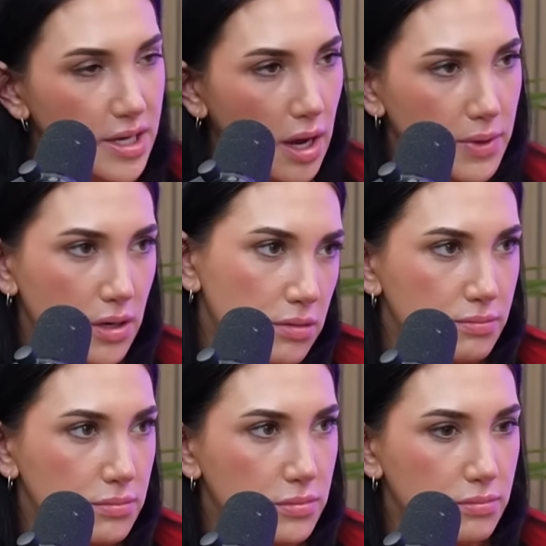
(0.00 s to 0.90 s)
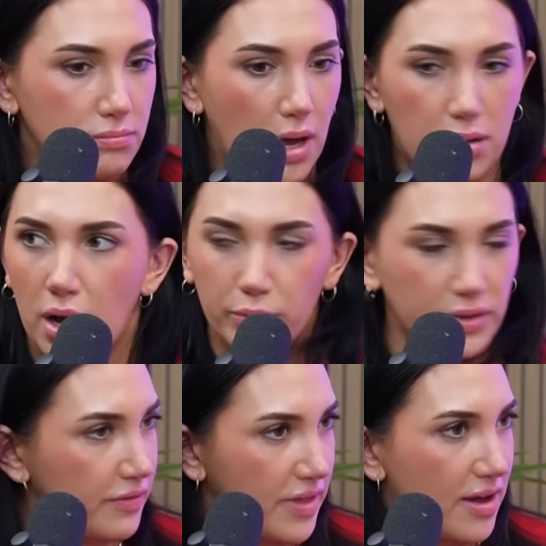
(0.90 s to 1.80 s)
I mean, I would
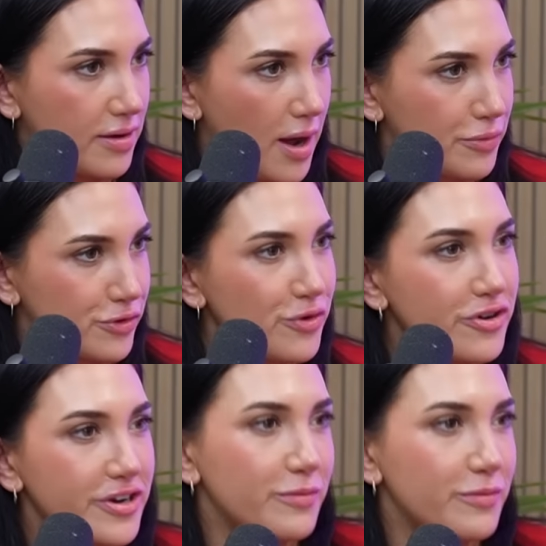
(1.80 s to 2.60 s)
love that opportunity.